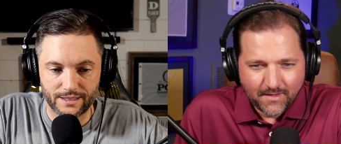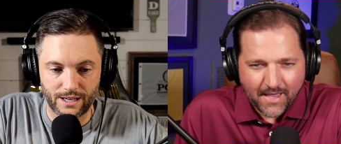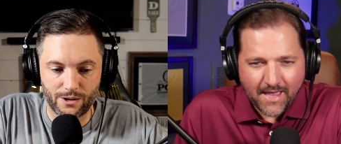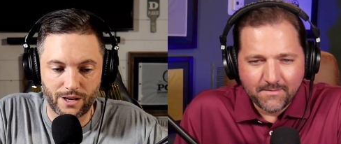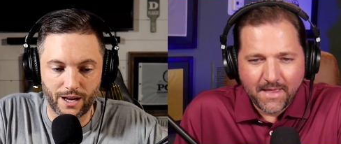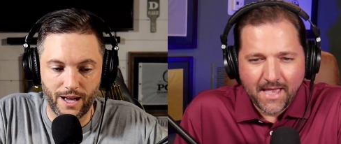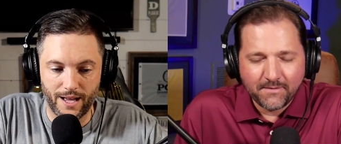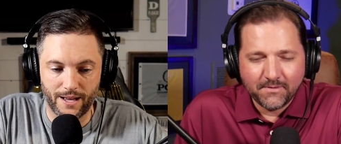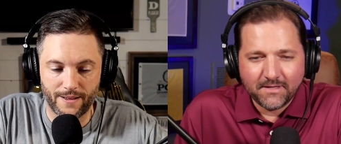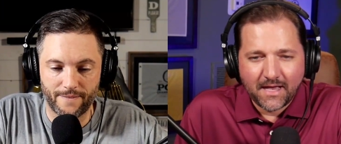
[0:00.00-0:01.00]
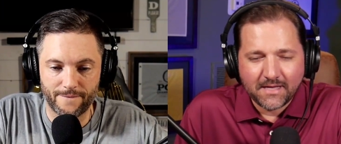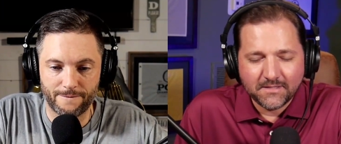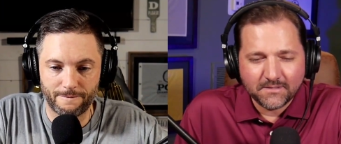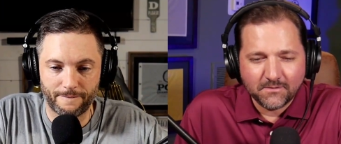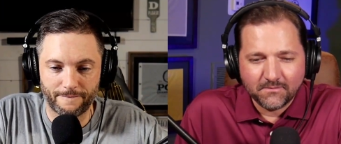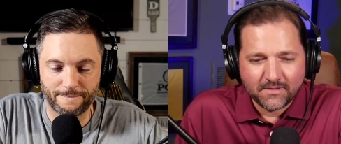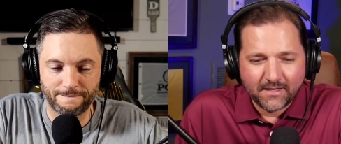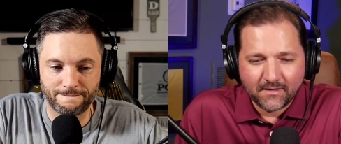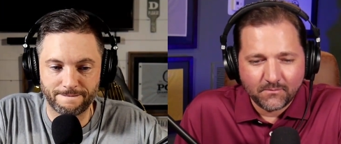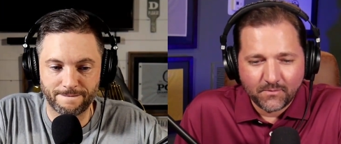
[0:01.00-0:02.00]
Speaker 1: Okay. Adam Hadwin, I just don't
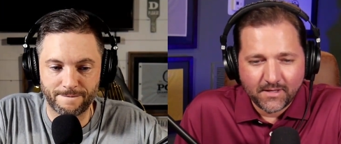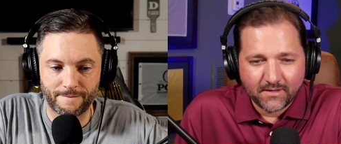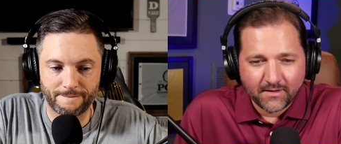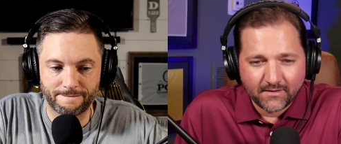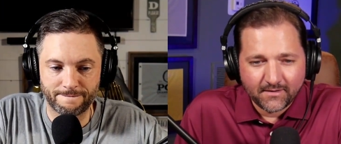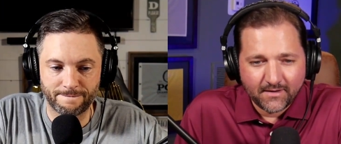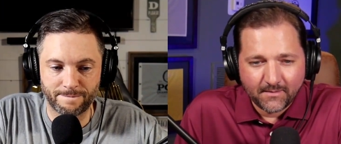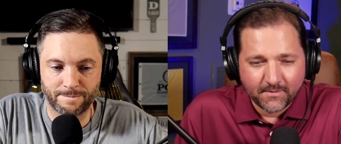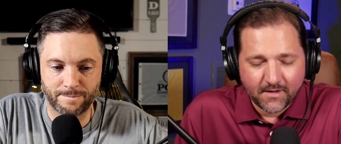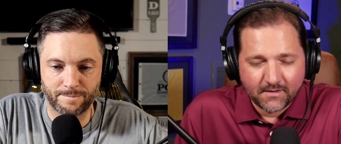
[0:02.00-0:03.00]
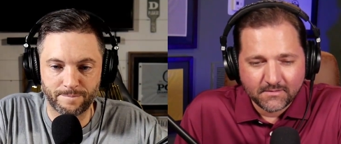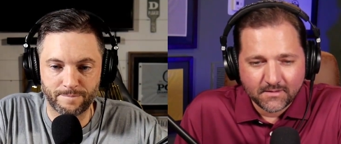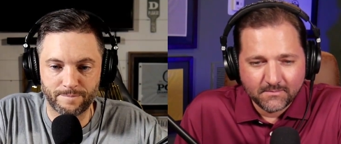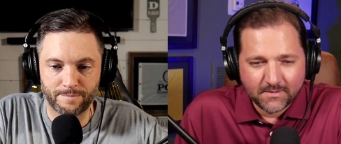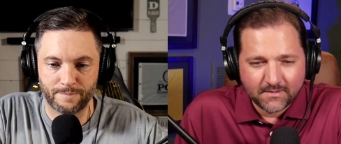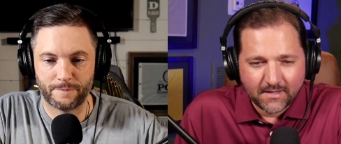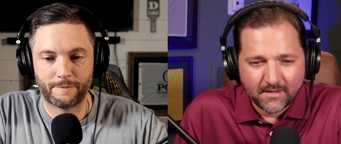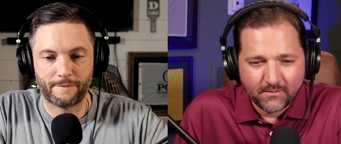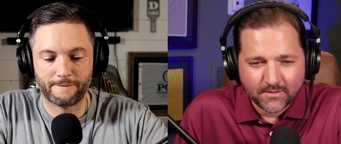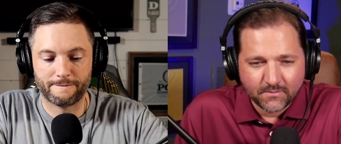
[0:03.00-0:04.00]
think can win a damn golf tournament. I
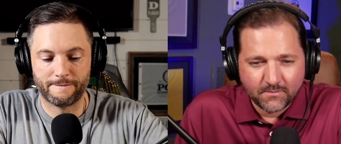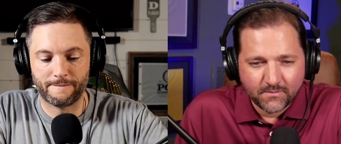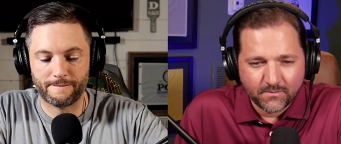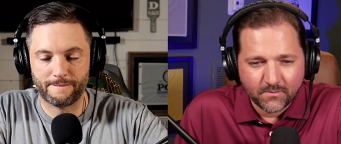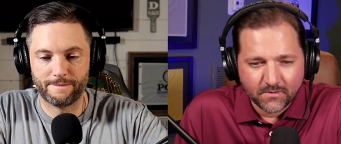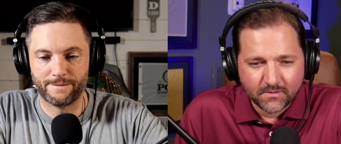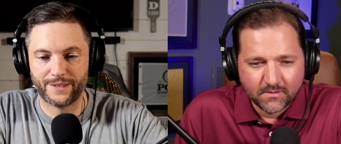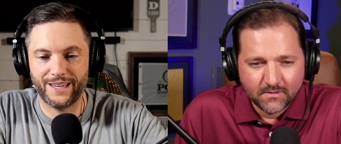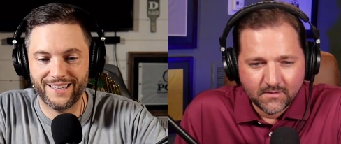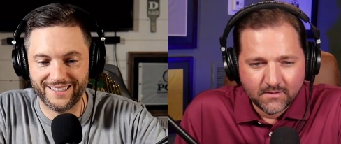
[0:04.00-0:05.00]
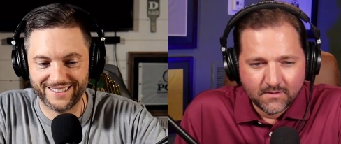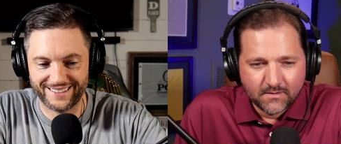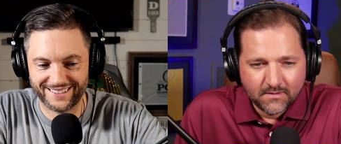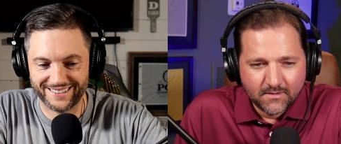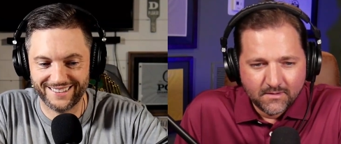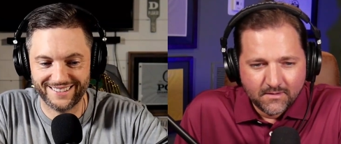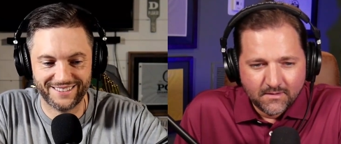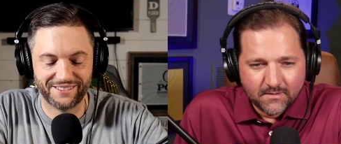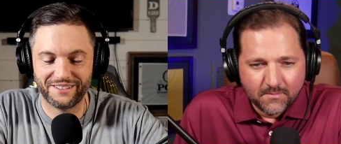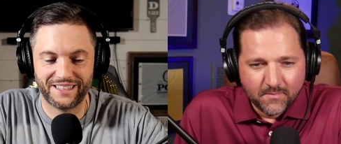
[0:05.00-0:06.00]
know he's won before.
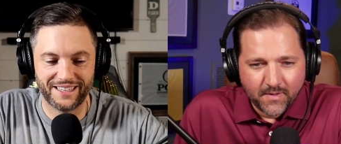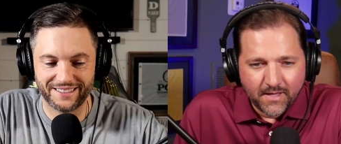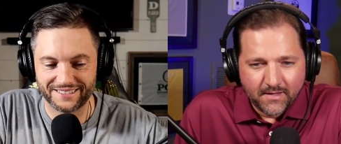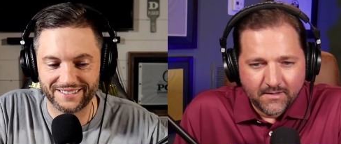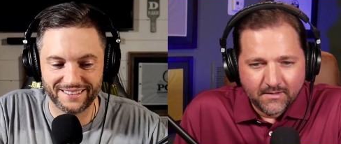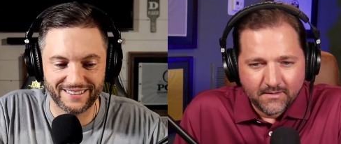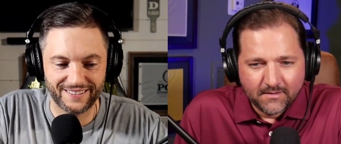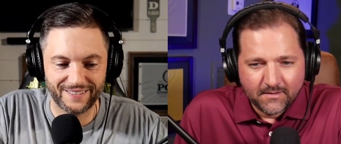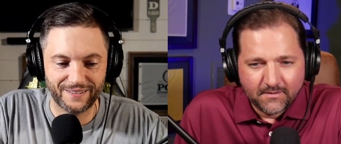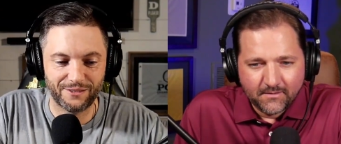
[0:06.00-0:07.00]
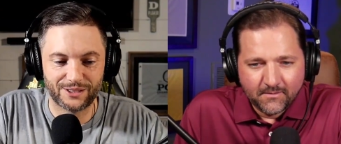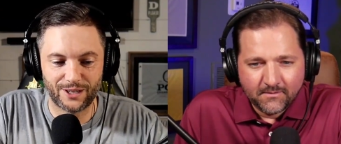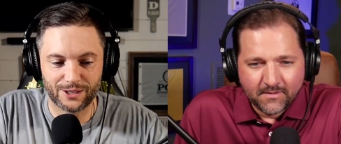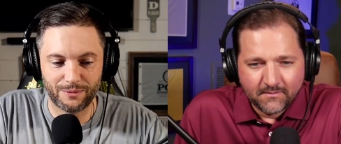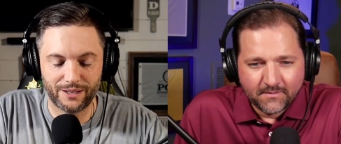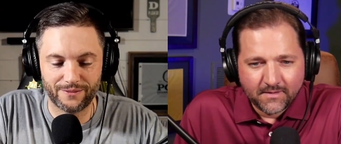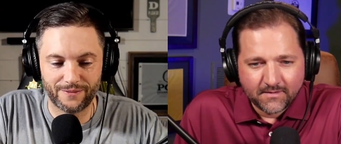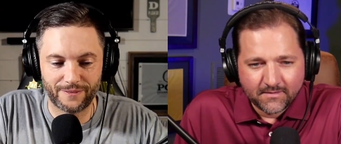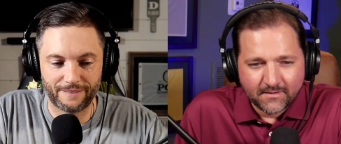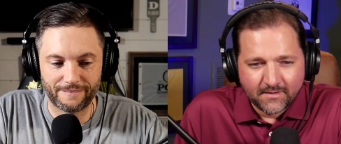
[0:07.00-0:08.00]
But the dude can
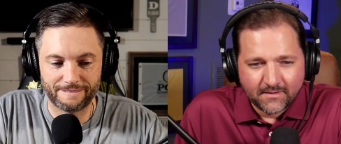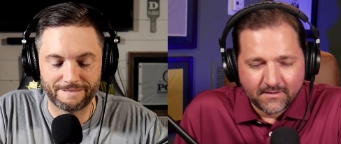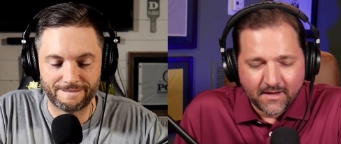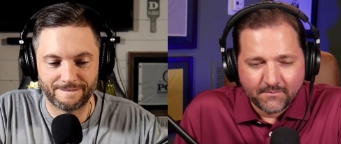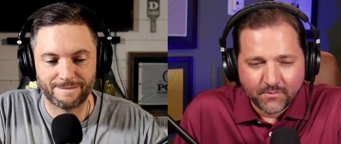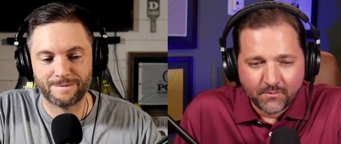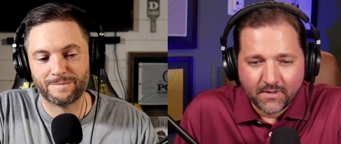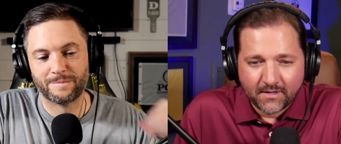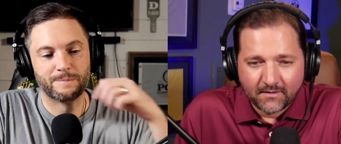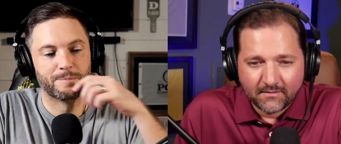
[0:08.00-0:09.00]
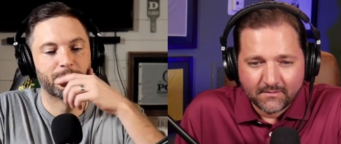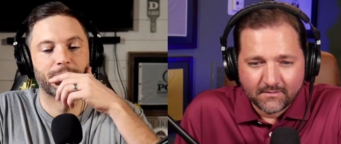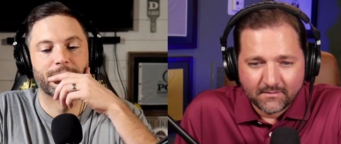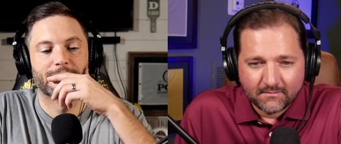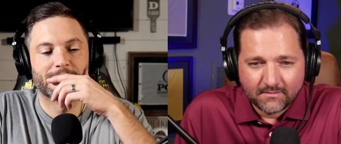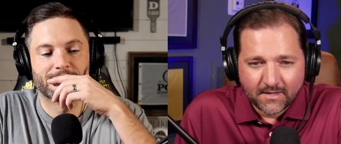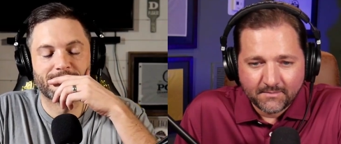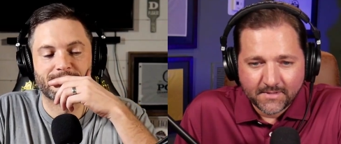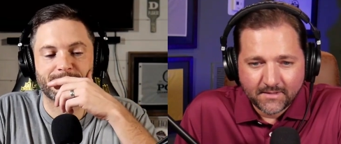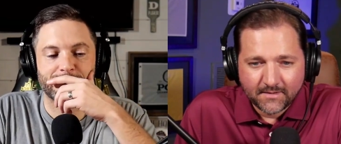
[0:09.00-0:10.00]
finish in the top twenty.
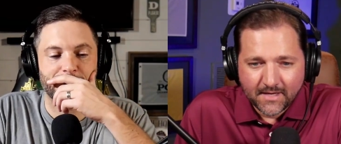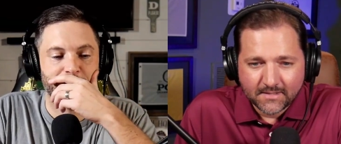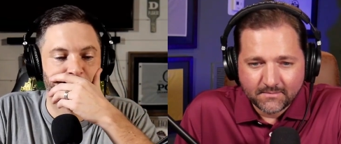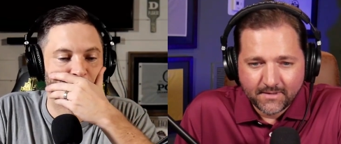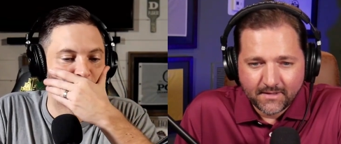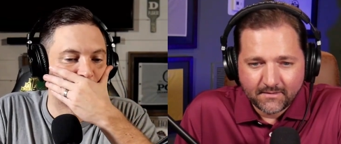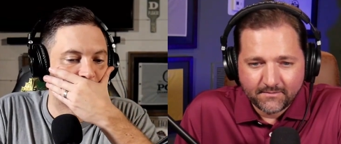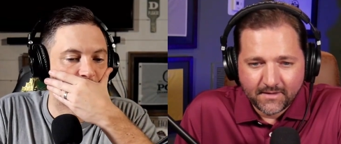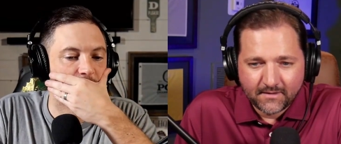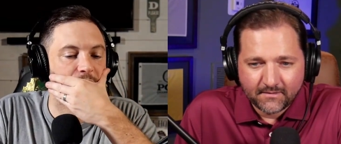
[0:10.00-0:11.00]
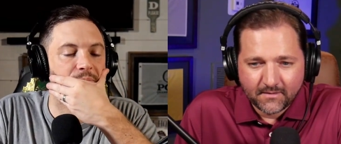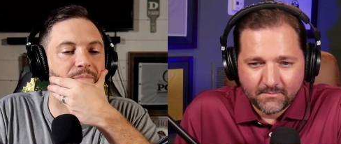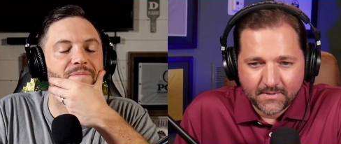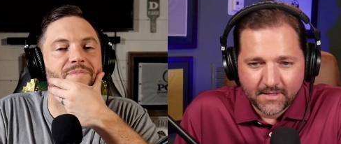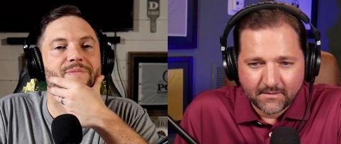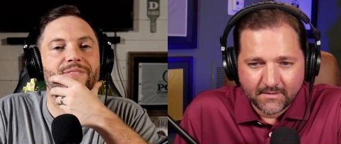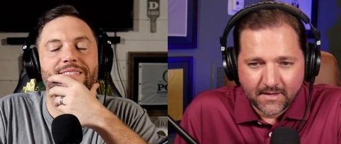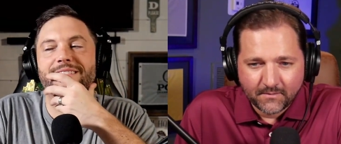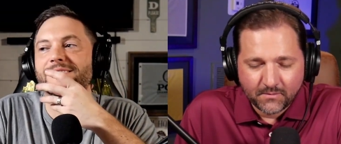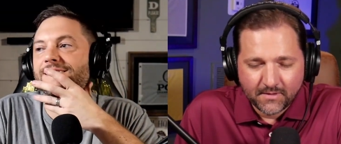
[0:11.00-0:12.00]
Top ten last week at the Phoenix Open. Had a
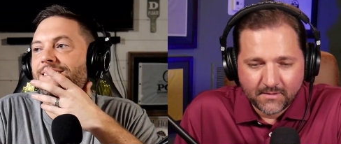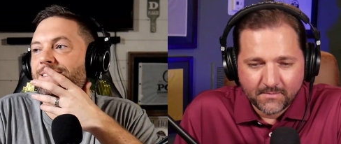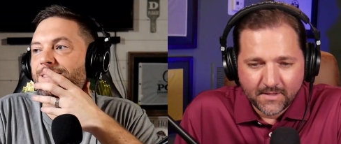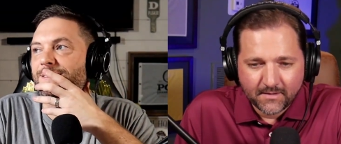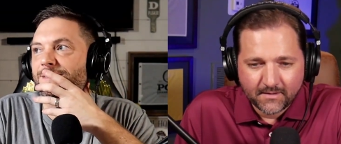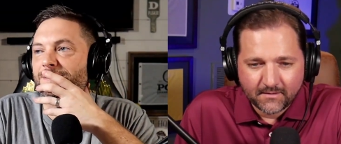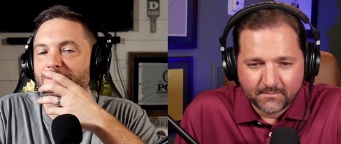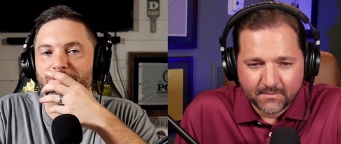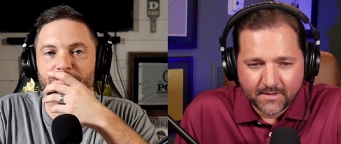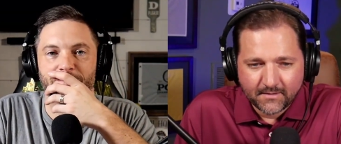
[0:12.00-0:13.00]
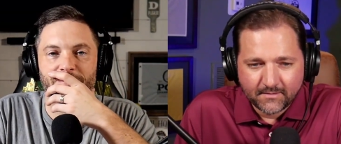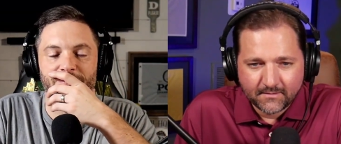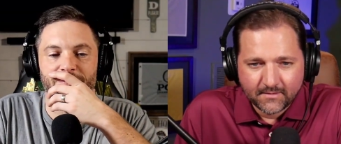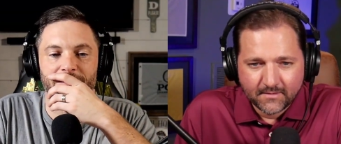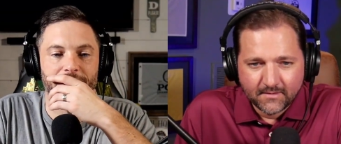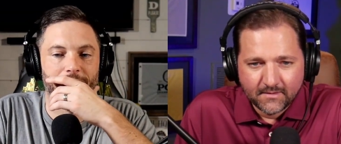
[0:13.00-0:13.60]
top twenty at the American Express.